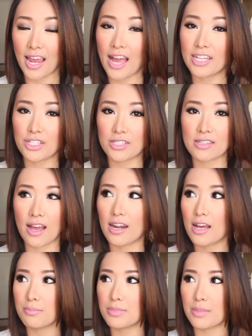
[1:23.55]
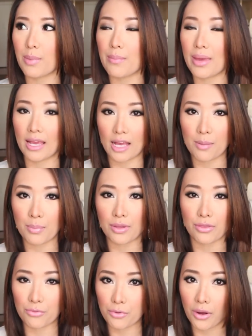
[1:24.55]
I just got up, did my makeup,
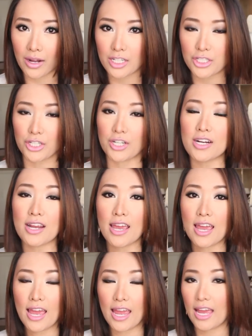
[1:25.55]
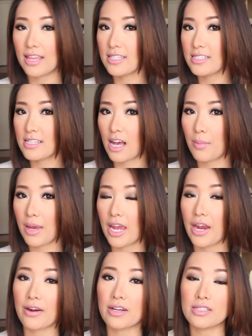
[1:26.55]
and threw on a shirt, and this is how my
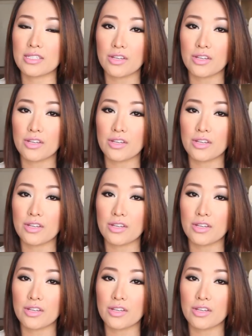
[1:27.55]
hair is.